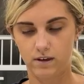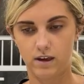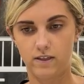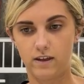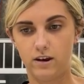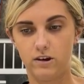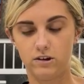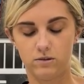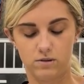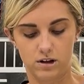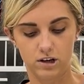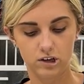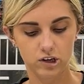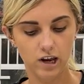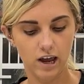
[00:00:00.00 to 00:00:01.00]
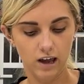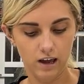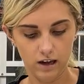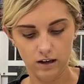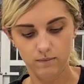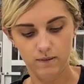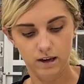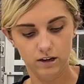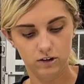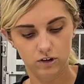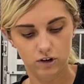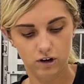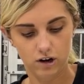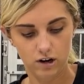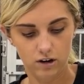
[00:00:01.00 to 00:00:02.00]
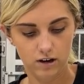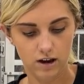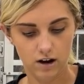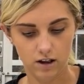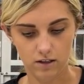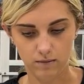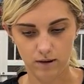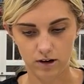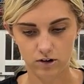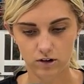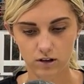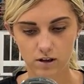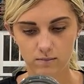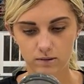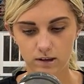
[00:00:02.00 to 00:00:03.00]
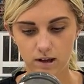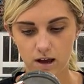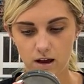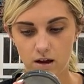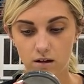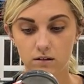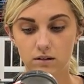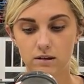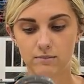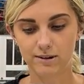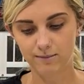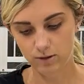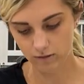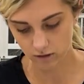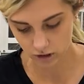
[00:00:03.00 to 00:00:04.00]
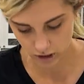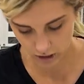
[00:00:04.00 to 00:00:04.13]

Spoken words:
And then you just want to check, make sure you got all the major clumps out. Sometimes you have to